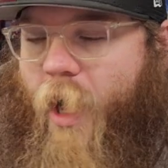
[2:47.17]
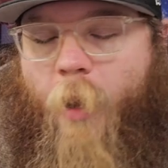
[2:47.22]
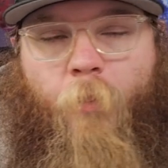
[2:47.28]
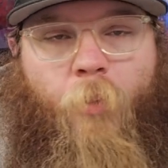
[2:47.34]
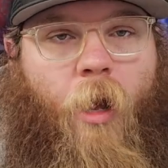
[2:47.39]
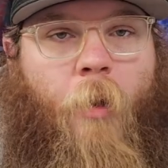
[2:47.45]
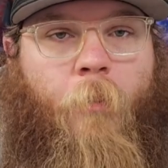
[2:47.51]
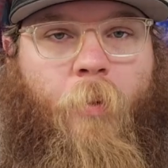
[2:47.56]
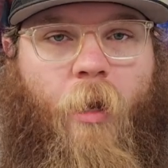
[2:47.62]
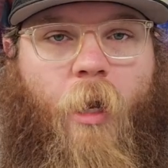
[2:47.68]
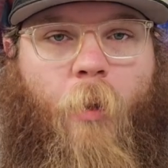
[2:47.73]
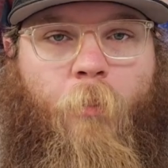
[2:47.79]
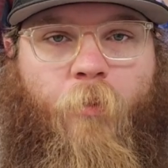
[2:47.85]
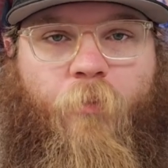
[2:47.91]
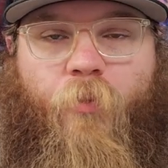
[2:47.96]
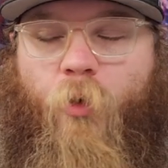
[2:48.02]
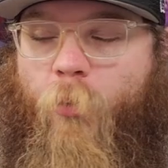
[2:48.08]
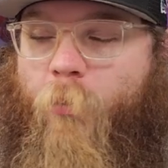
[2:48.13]
I'd probably pick up a
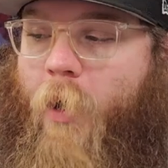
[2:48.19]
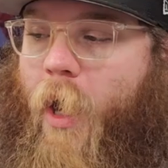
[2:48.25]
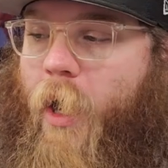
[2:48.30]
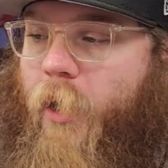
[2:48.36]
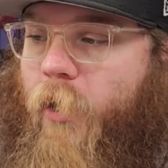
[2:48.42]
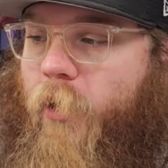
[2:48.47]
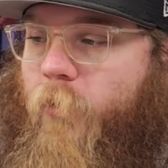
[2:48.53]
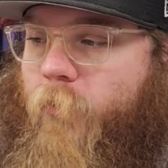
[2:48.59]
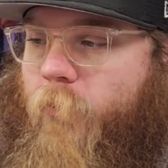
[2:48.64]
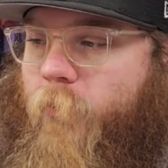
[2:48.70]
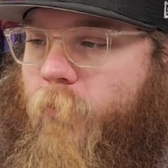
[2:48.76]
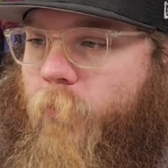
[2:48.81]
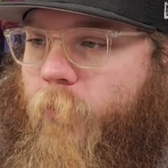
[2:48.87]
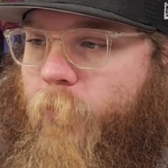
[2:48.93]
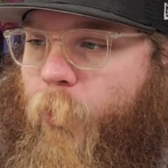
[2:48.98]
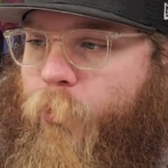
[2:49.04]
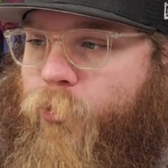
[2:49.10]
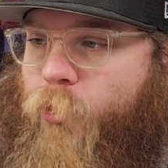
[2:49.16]
few modern
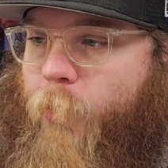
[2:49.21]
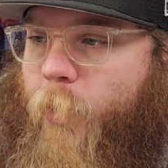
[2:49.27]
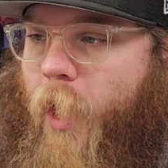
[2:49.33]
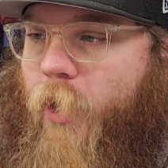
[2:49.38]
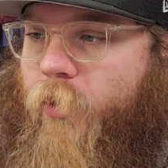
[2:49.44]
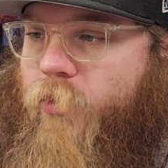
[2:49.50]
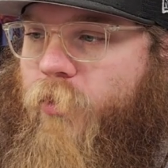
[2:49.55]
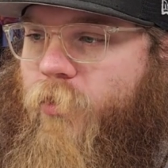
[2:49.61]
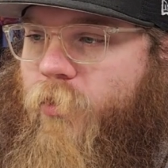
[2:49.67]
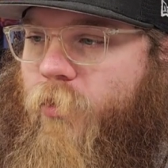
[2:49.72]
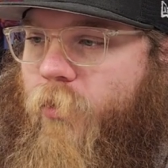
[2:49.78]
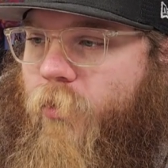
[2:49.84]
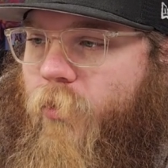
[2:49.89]
booster boxes.